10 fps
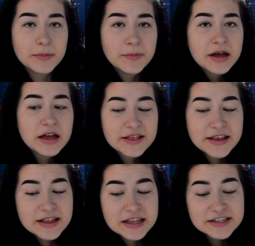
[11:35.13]
But
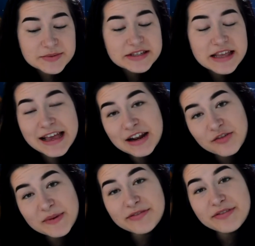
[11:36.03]
then this was the end
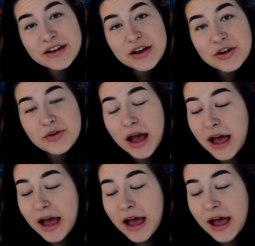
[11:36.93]
of my video.